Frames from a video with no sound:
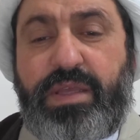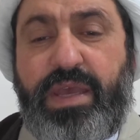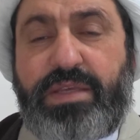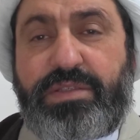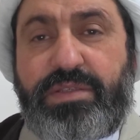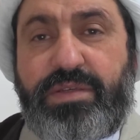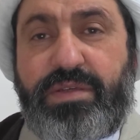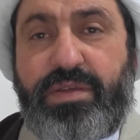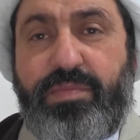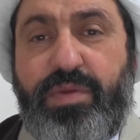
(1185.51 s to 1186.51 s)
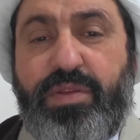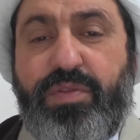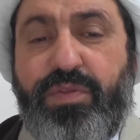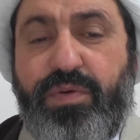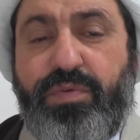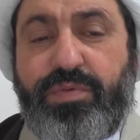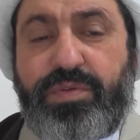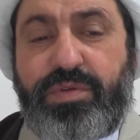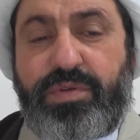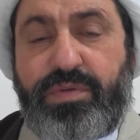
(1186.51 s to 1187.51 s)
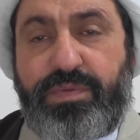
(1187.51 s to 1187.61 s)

has been thought